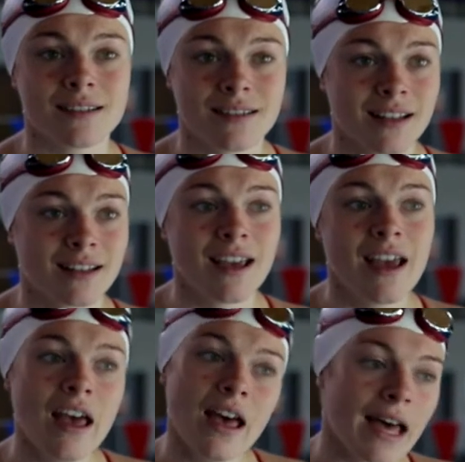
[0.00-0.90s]
and then
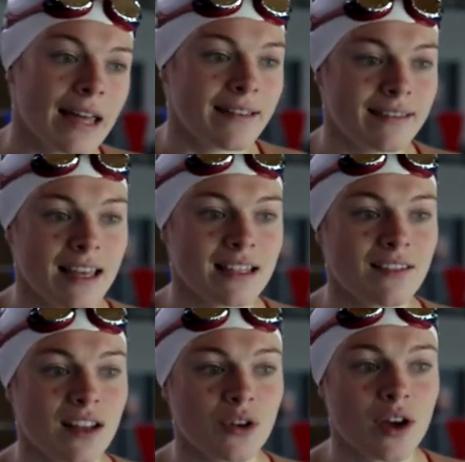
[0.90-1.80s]
at the end of the
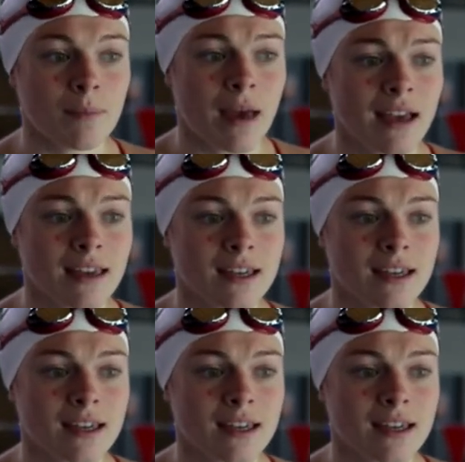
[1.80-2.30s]
day, you come back.